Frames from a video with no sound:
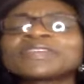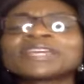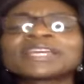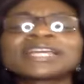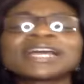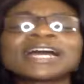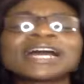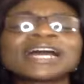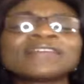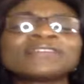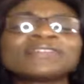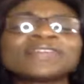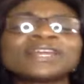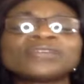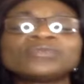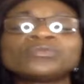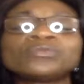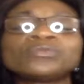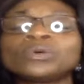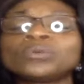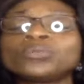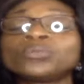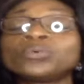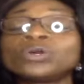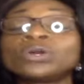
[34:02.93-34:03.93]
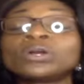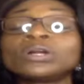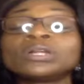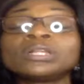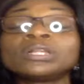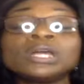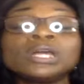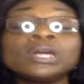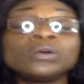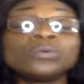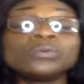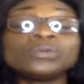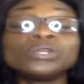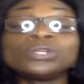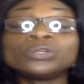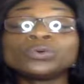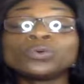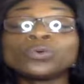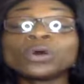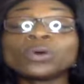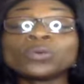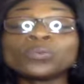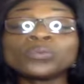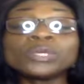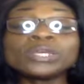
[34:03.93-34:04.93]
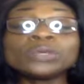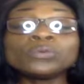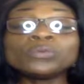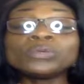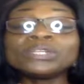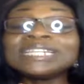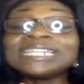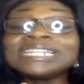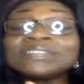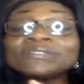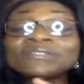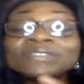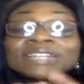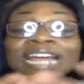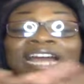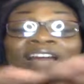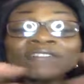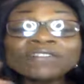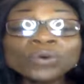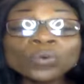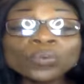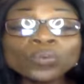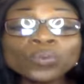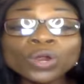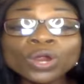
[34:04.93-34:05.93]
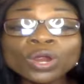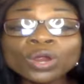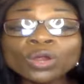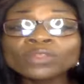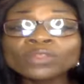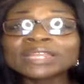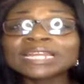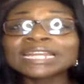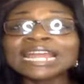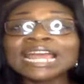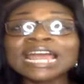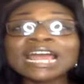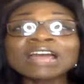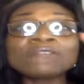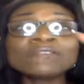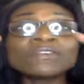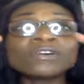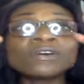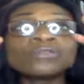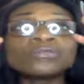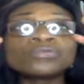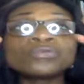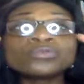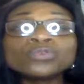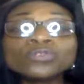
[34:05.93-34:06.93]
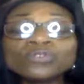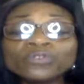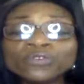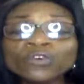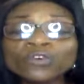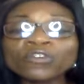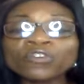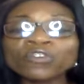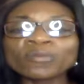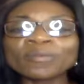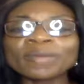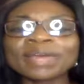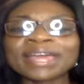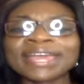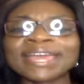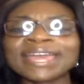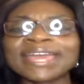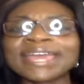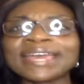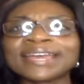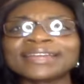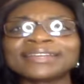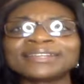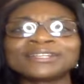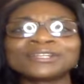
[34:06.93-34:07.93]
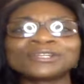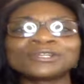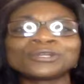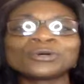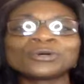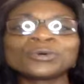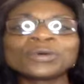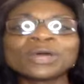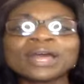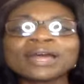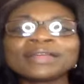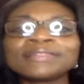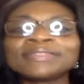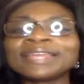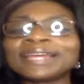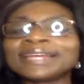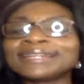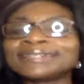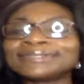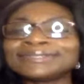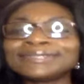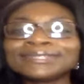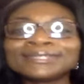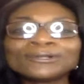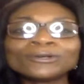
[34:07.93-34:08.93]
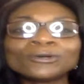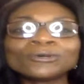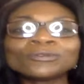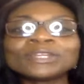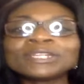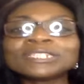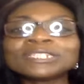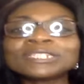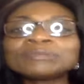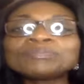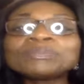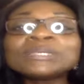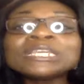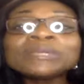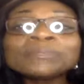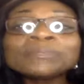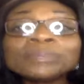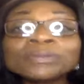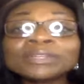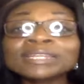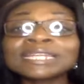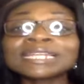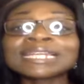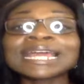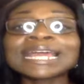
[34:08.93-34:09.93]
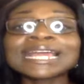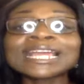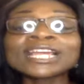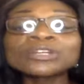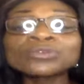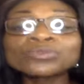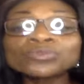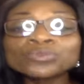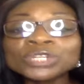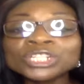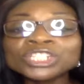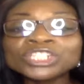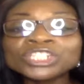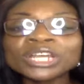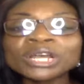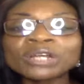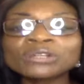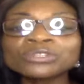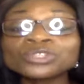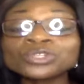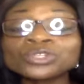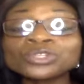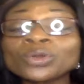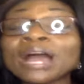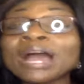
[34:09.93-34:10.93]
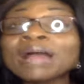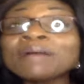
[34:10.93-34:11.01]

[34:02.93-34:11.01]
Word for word: God, that the the world, you know, we, we even have a world that I have a roof over my head, you know, that, you know, there's people that I can reach out to. You.